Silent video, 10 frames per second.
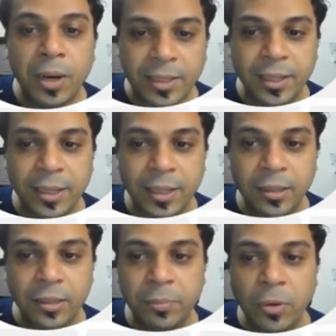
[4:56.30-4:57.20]
But
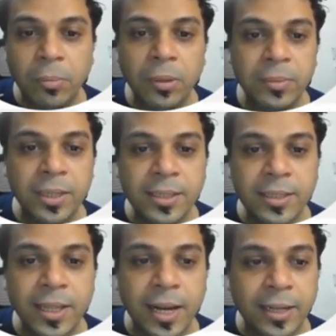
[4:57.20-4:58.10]
the problem
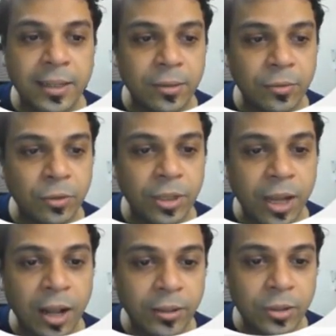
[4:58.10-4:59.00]
is that
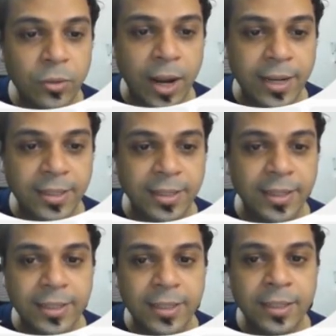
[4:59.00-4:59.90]
for the other 2 ad
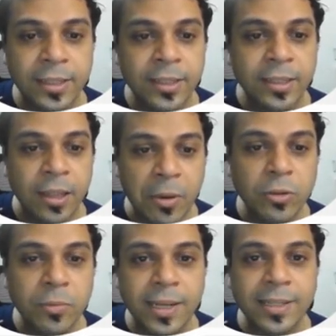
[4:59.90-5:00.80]
sets,
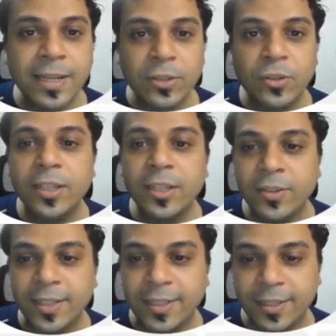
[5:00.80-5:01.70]
the amount spent has actually
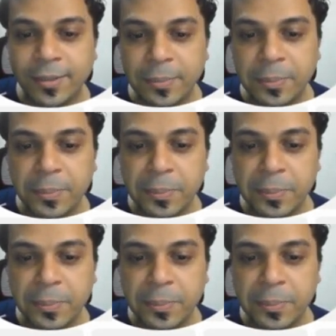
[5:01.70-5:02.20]
decreased.